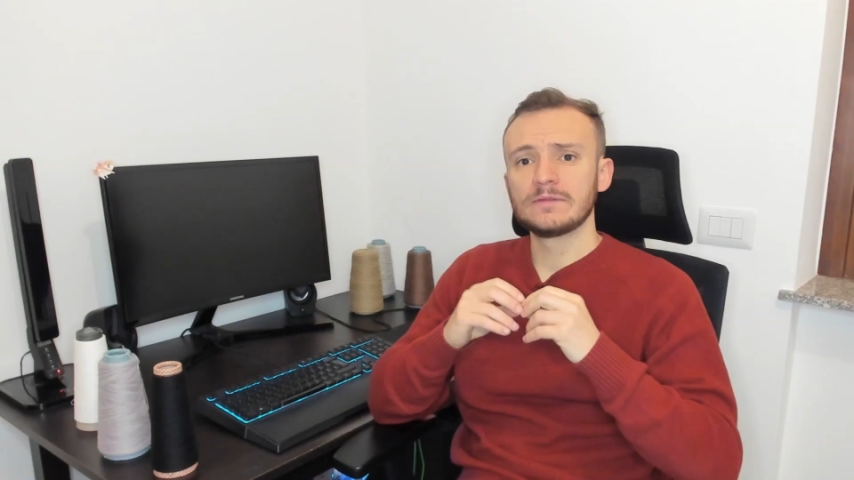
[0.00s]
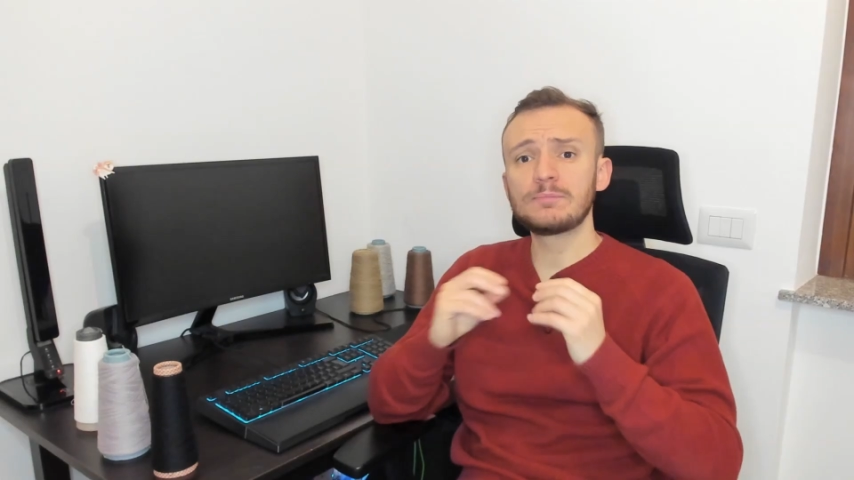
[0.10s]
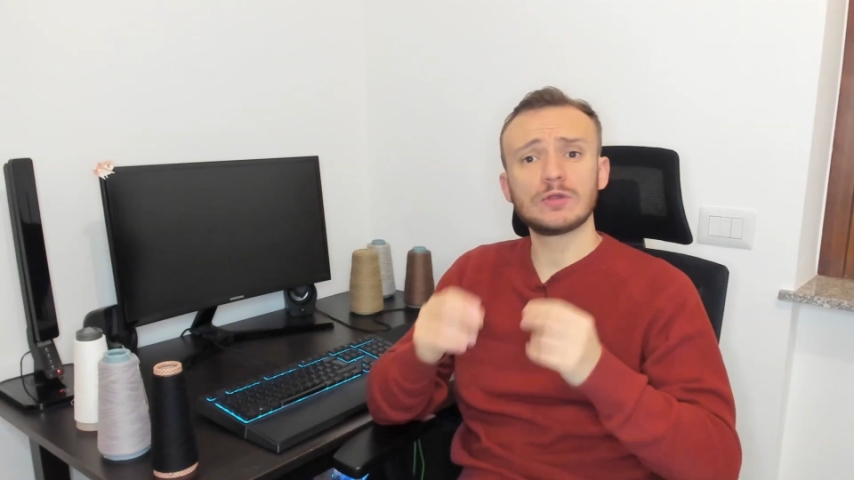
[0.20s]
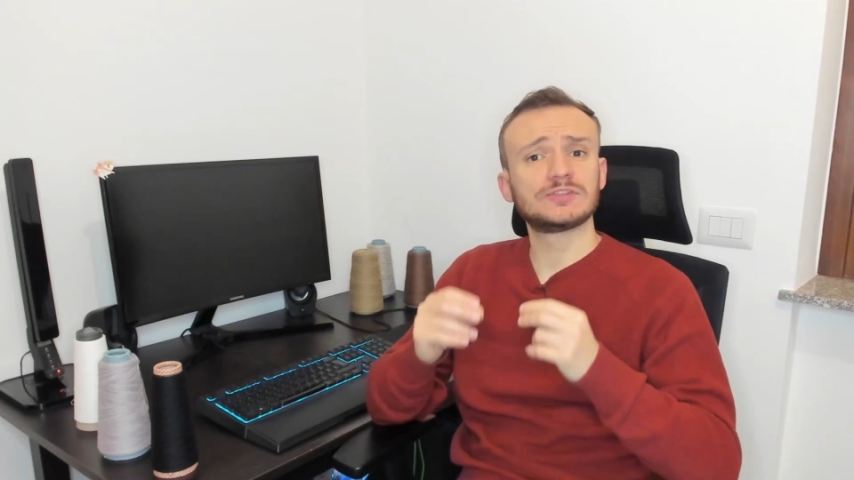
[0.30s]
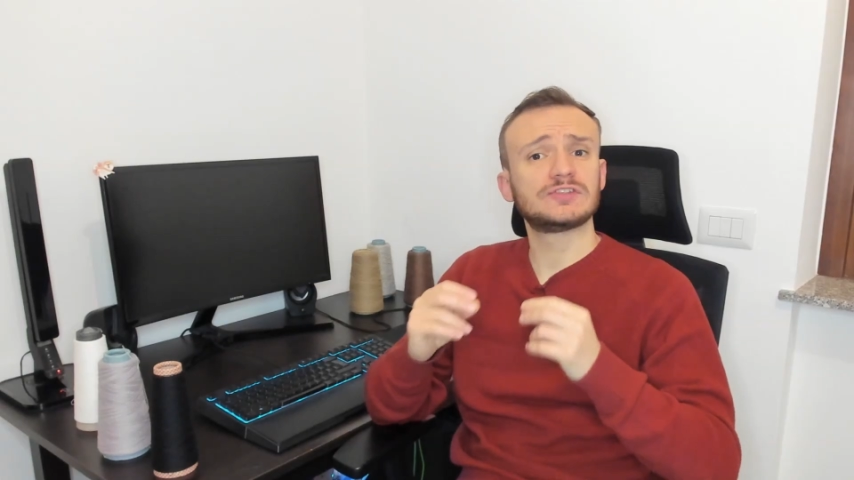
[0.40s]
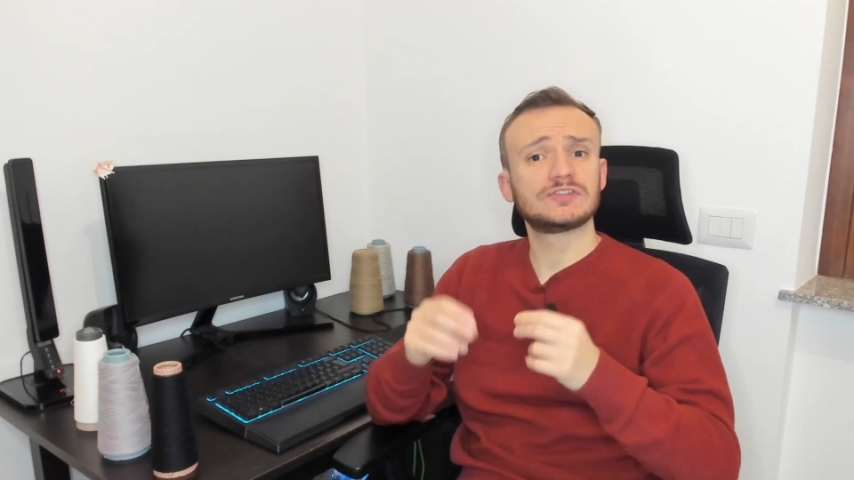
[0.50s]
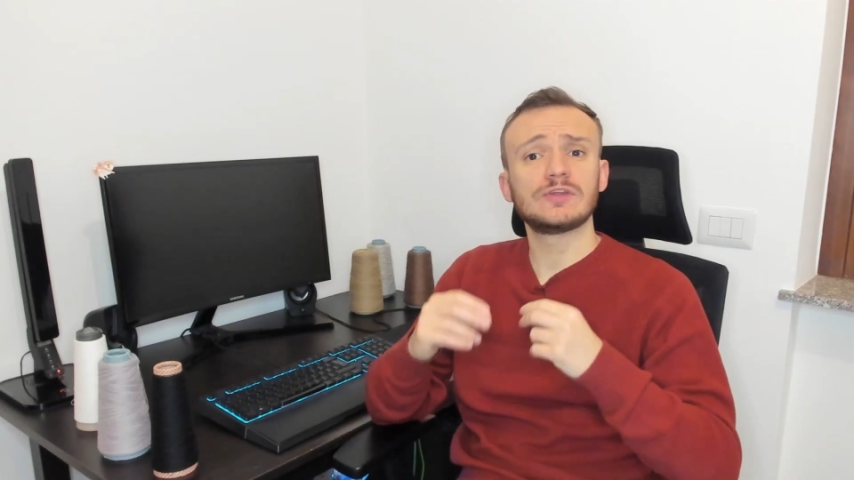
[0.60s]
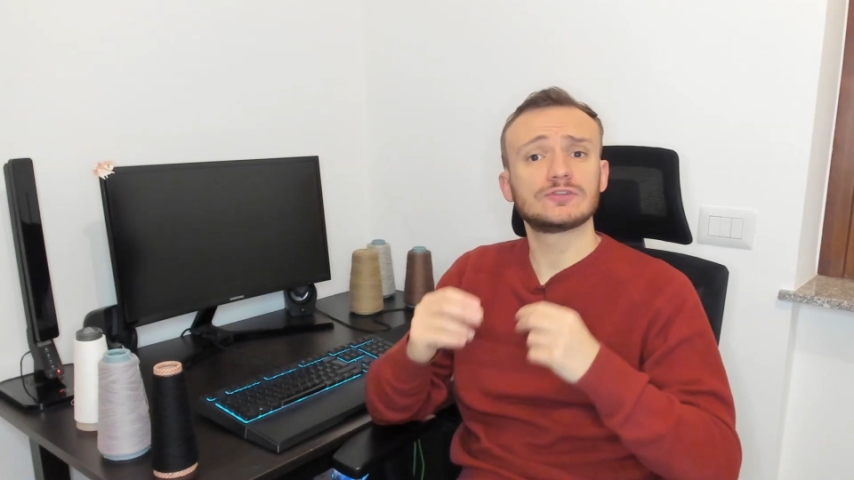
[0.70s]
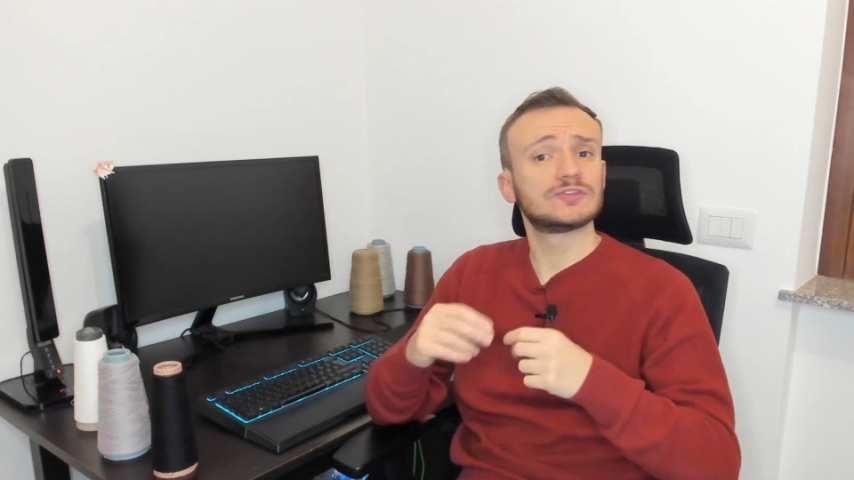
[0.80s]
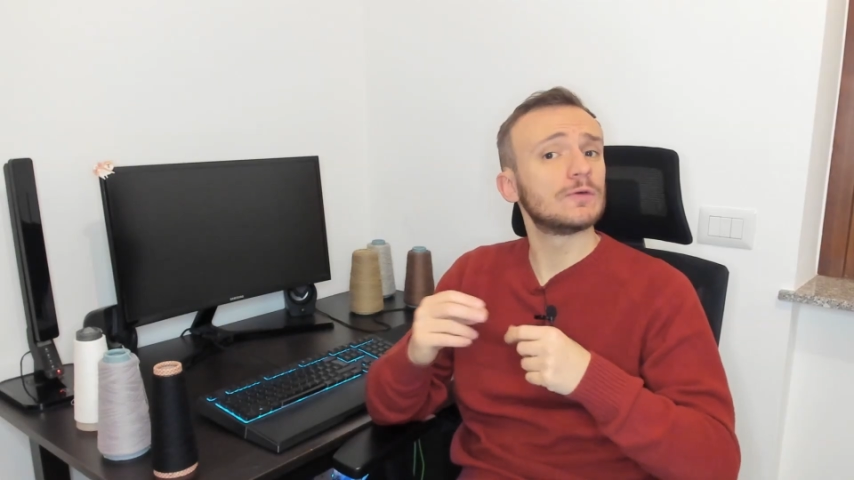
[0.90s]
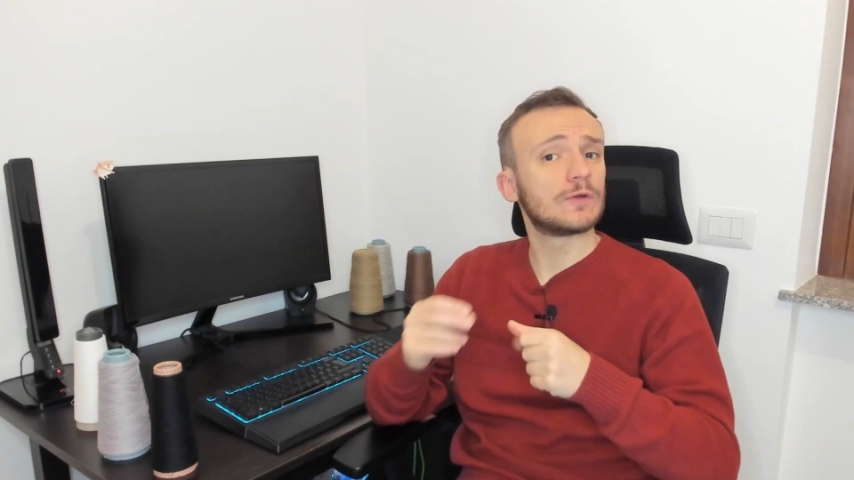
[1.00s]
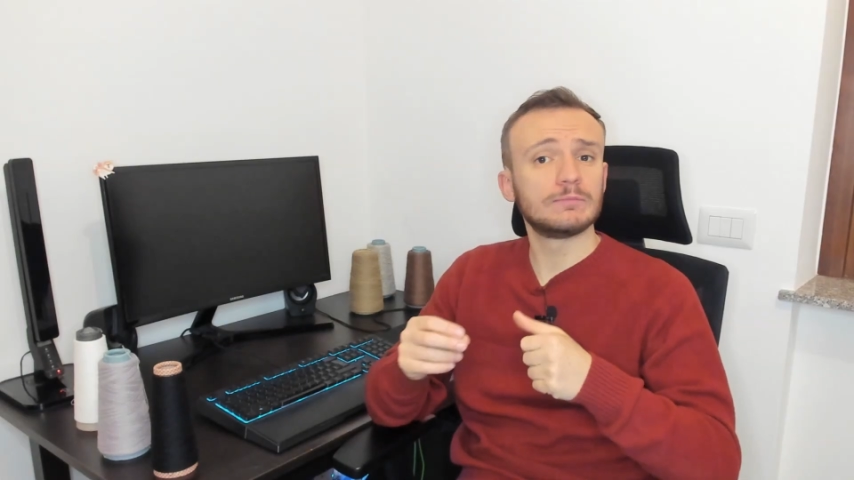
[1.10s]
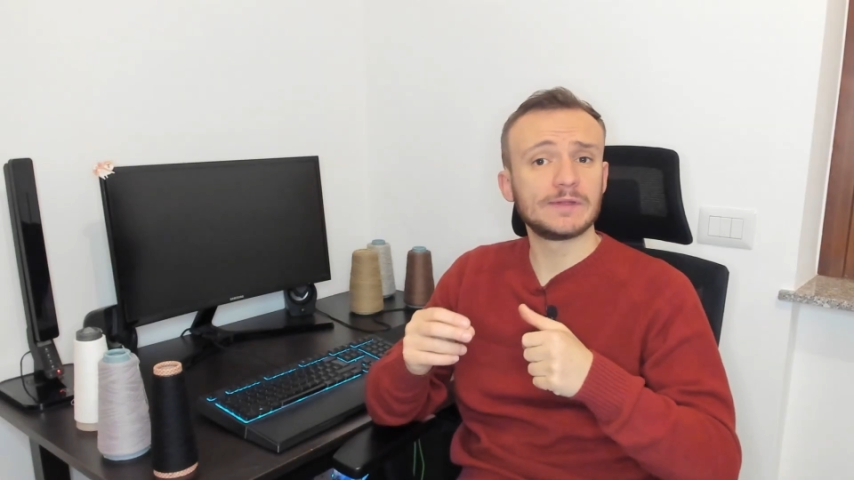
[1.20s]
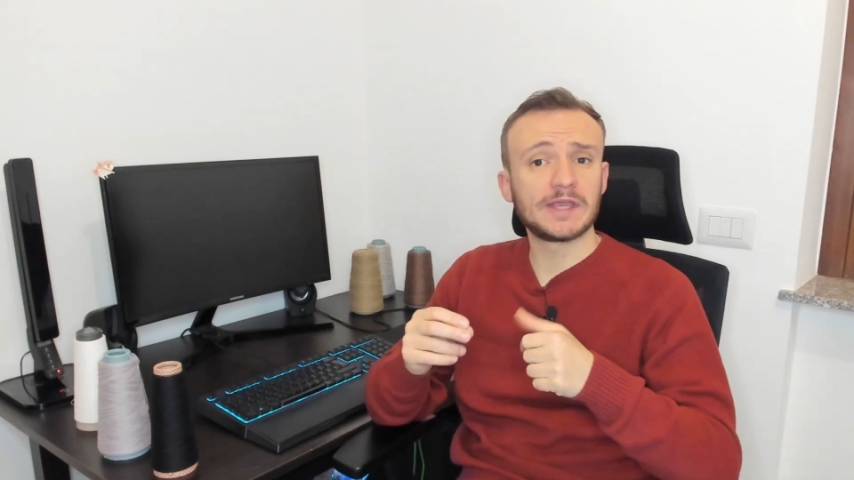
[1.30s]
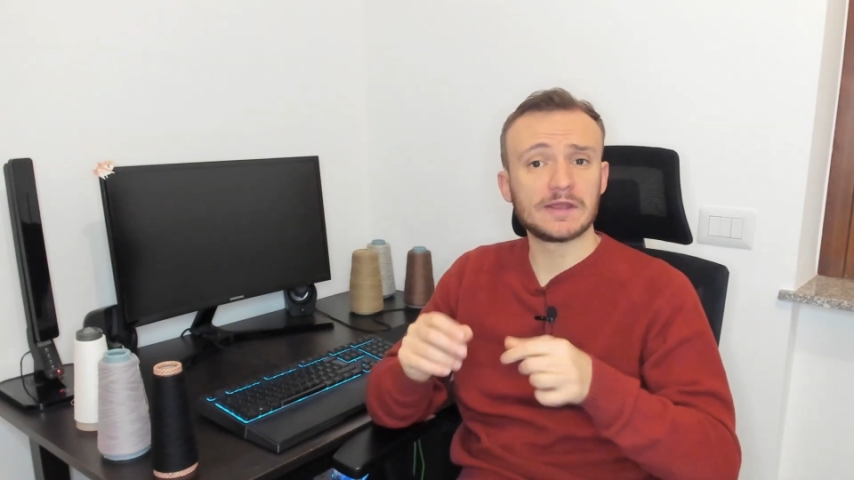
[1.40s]
The process is not so
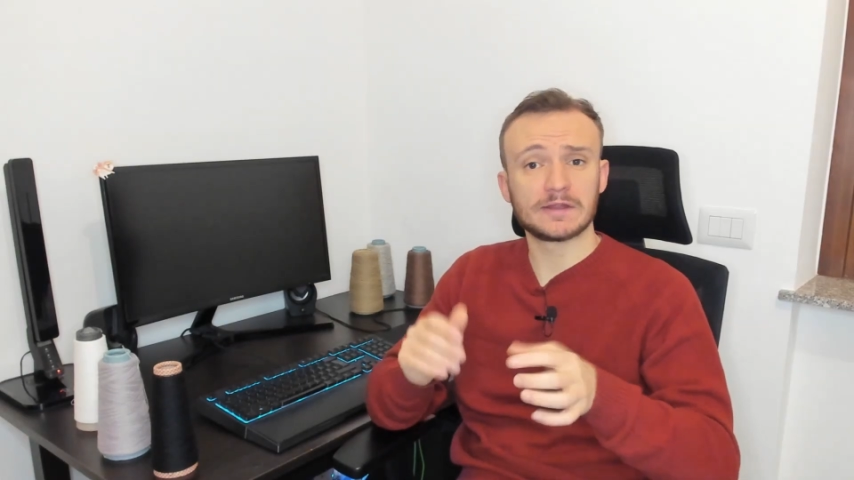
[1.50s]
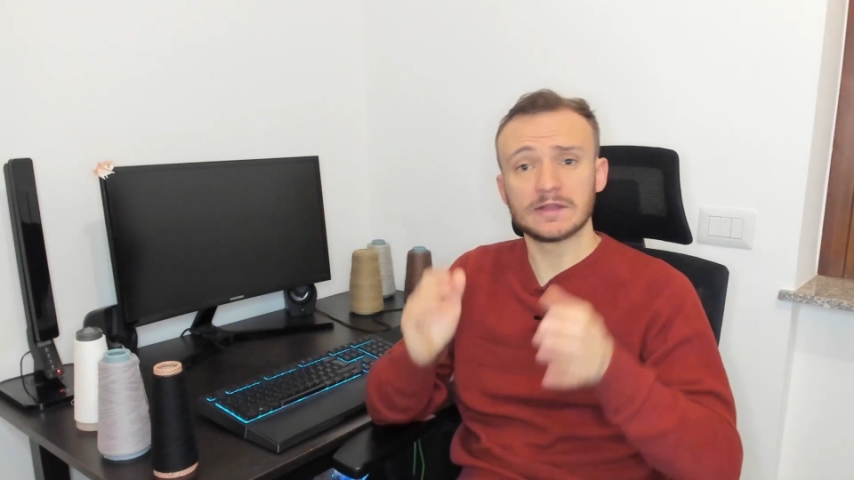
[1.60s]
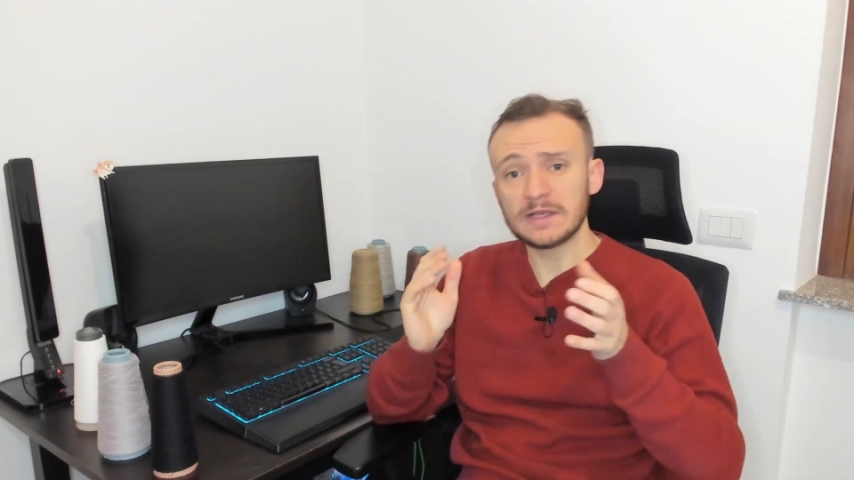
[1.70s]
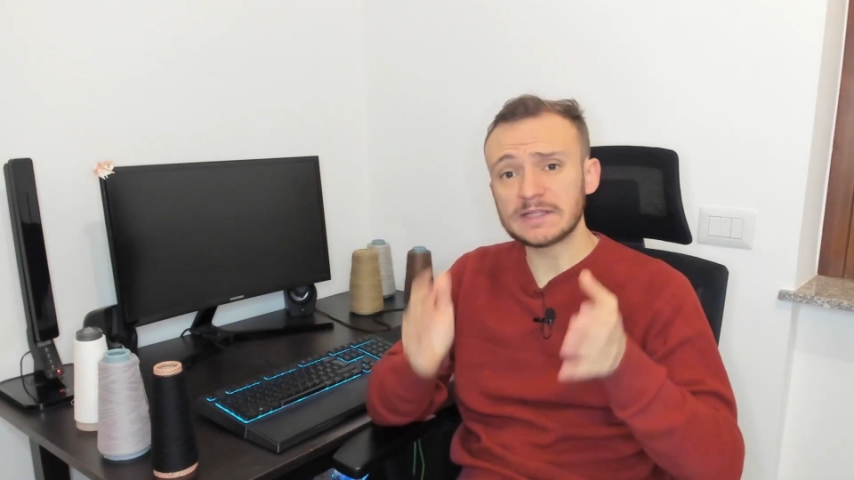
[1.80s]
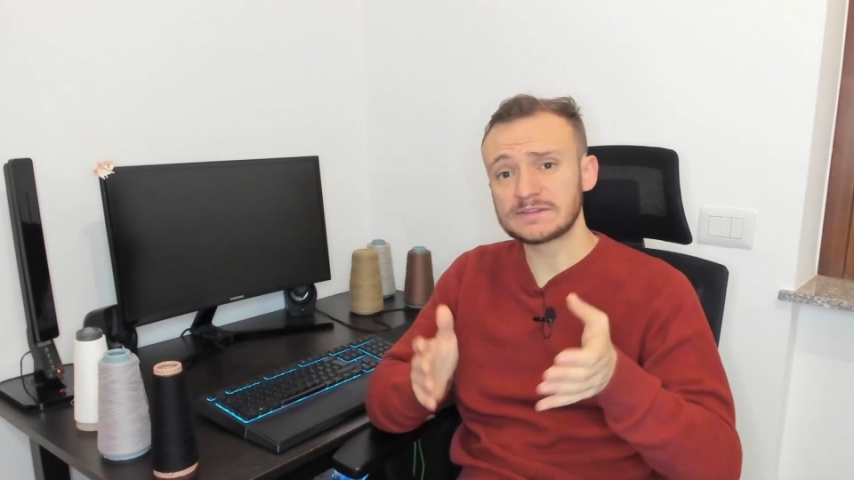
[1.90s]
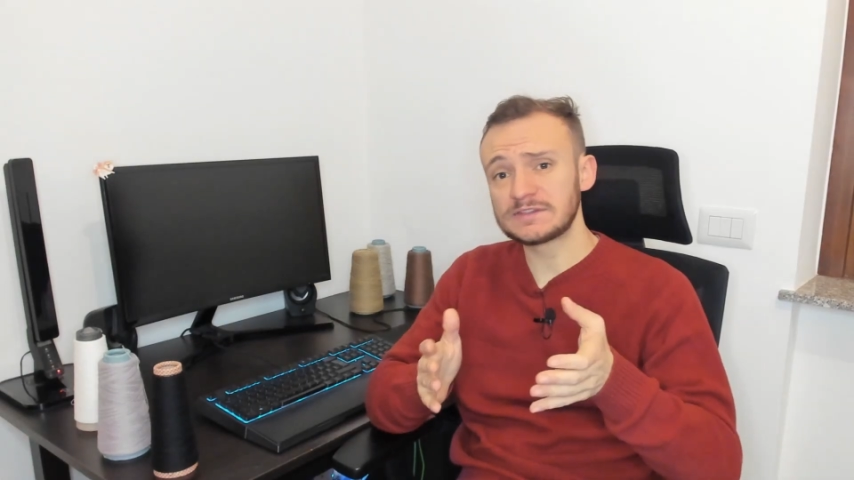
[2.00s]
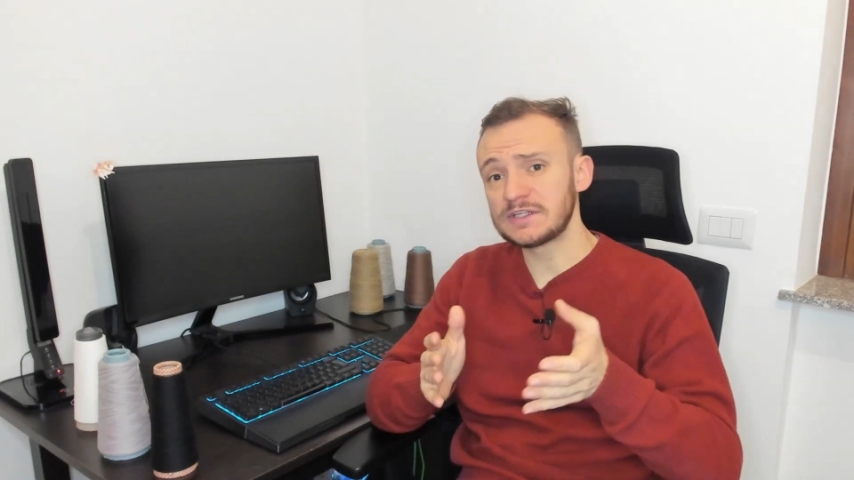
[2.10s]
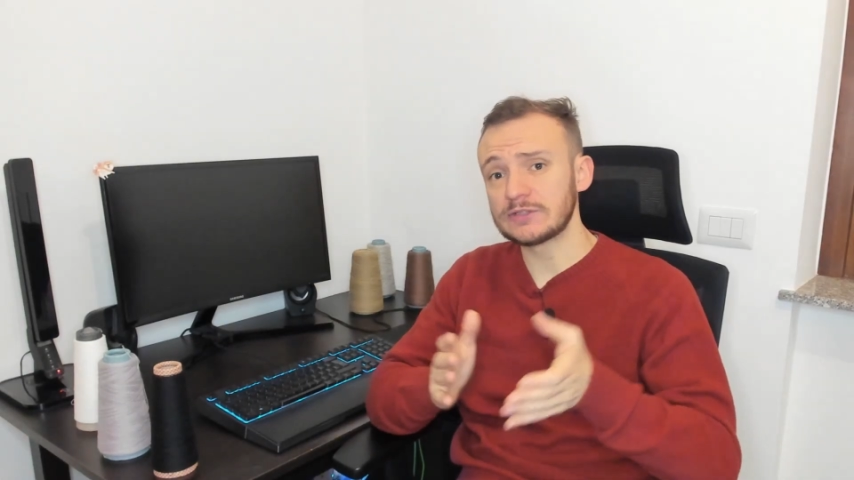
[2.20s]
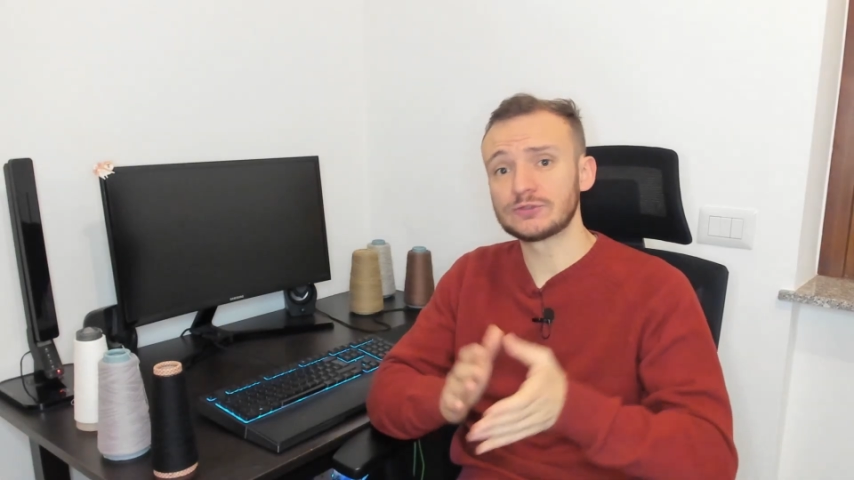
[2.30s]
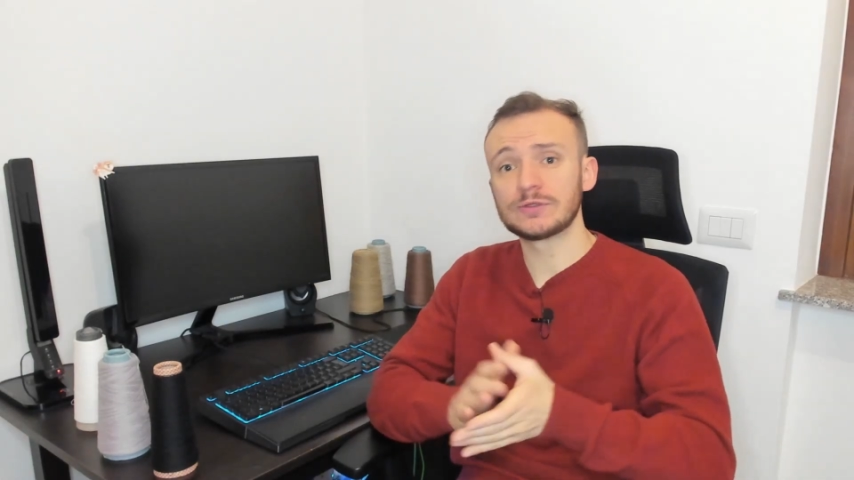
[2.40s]
complicated, let's see that